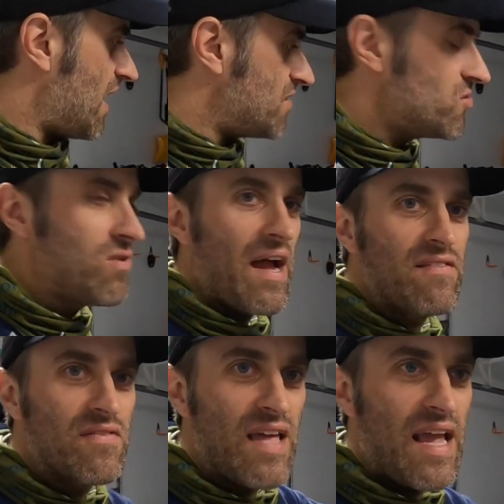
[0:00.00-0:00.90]
and I do like
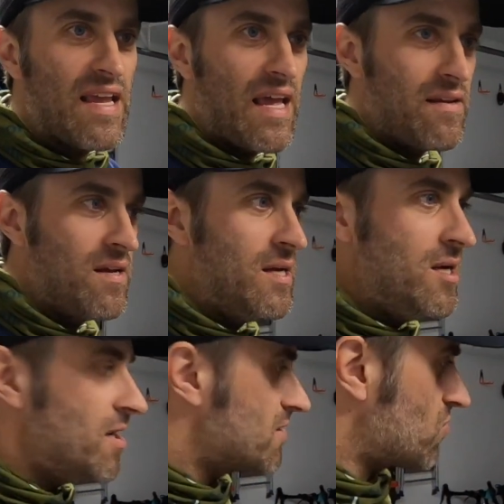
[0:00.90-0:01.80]
that they can
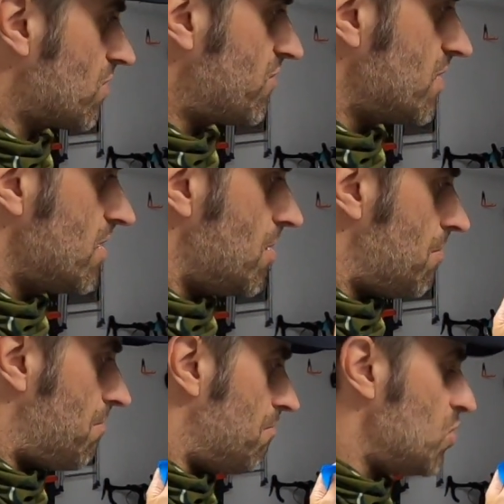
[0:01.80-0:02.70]
sort of
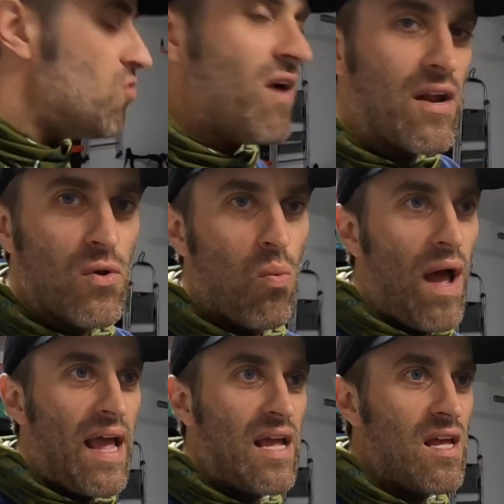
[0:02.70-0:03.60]
move out of the
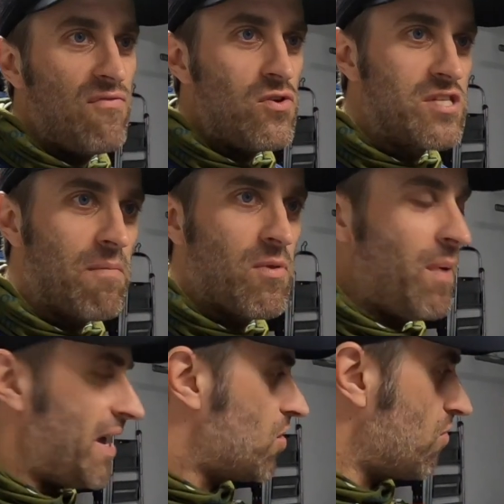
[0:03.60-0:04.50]
way. If you tip the
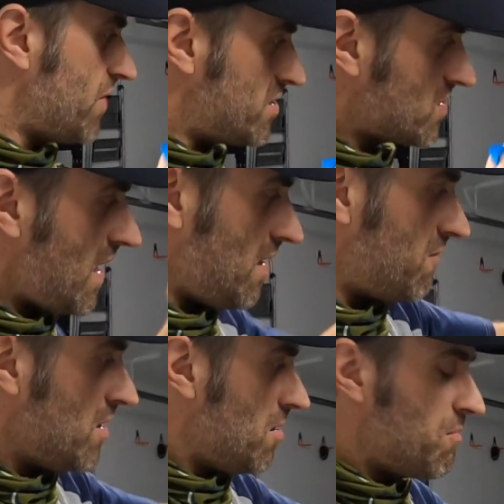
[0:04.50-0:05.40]
bike over, they just kind of
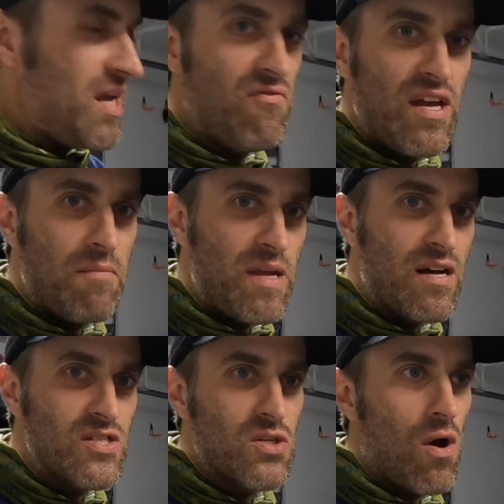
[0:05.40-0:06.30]
pivot
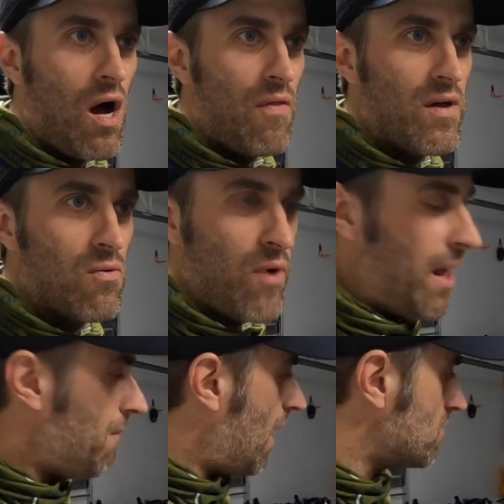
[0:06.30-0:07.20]
because they're on the
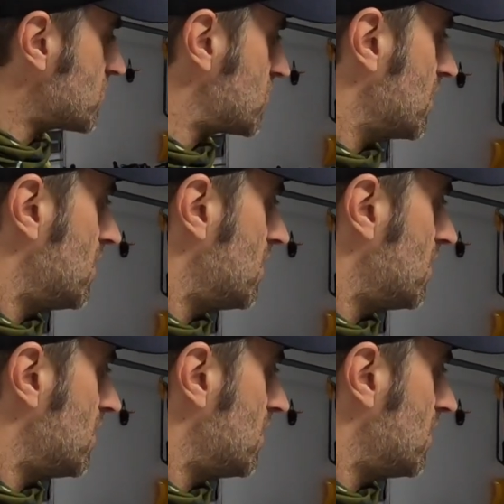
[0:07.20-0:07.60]
ram mounts.